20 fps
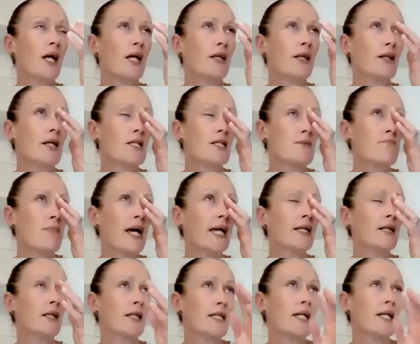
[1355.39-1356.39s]
and it's
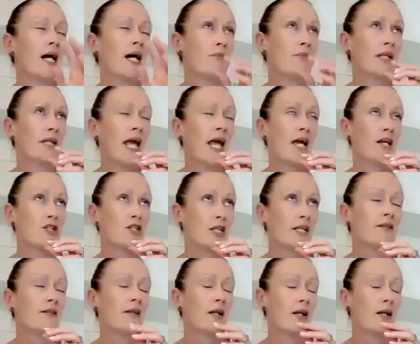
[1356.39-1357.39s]
mainly come in actually
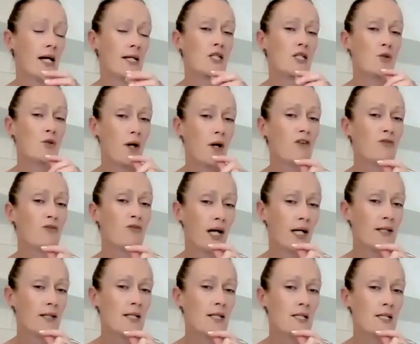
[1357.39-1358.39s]
in the last 12
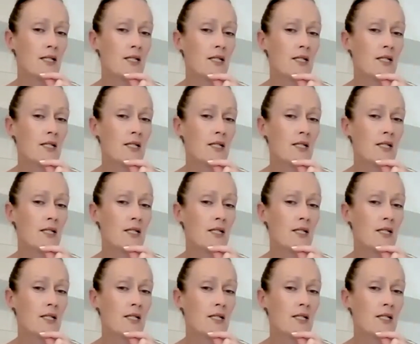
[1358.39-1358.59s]
months.